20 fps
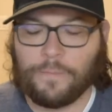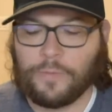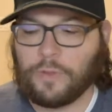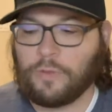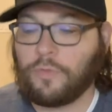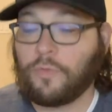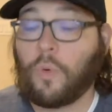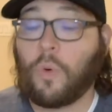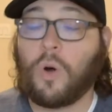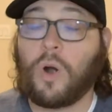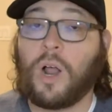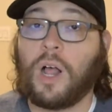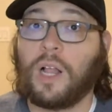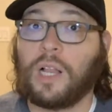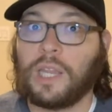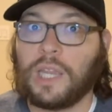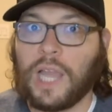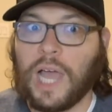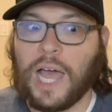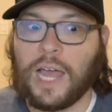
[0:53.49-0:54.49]
For a
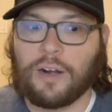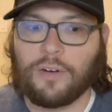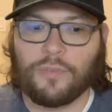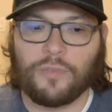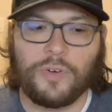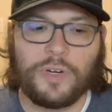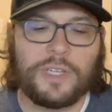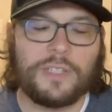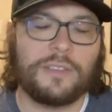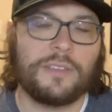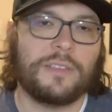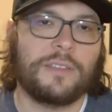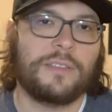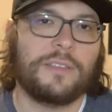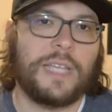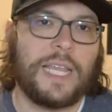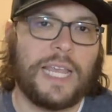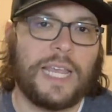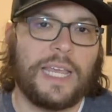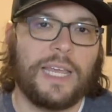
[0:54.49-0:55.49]
lot of
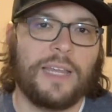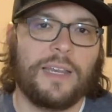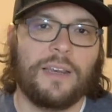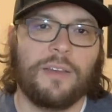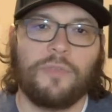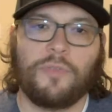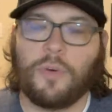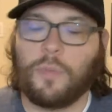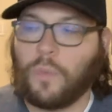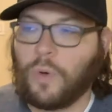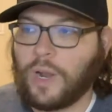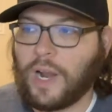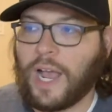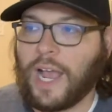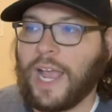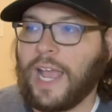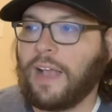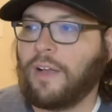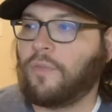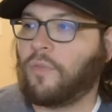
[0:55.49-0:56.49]
reasons. And from what
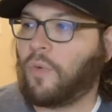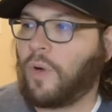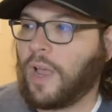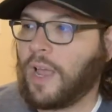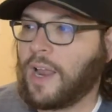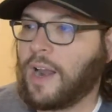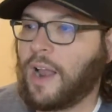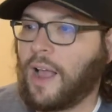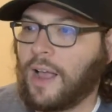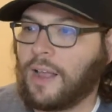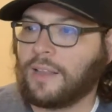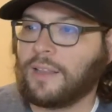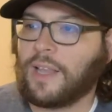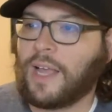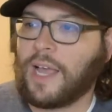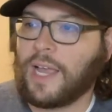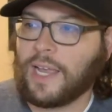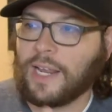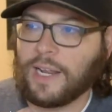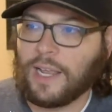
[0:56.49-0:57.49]
I have read
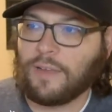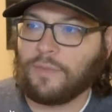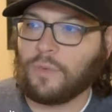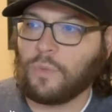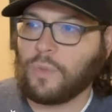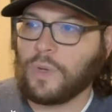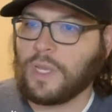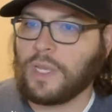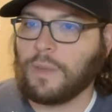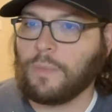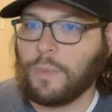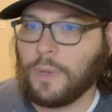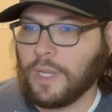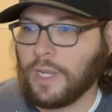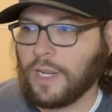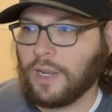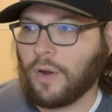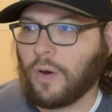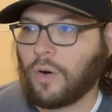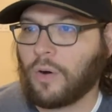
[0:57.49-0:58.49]
online, I have the
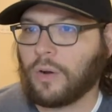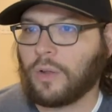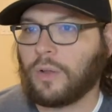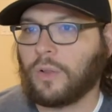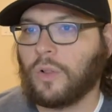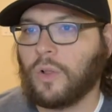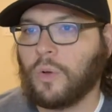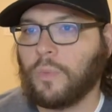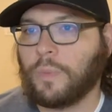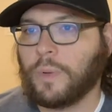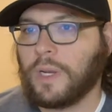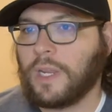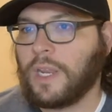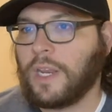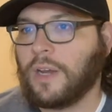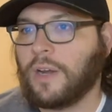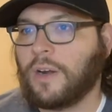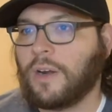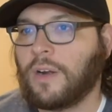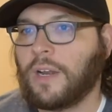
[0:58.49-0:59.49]
Wikipedia article open
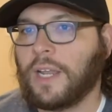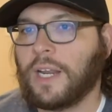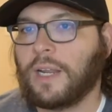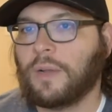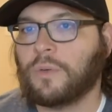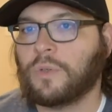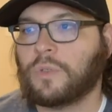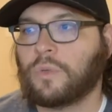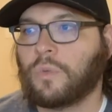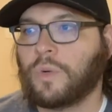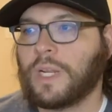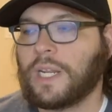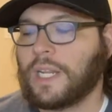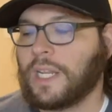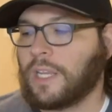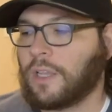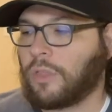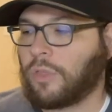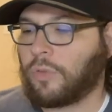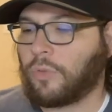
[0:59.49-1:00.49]
here, and I was
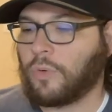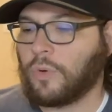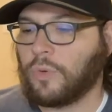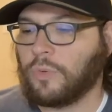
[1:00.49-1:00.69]
reading through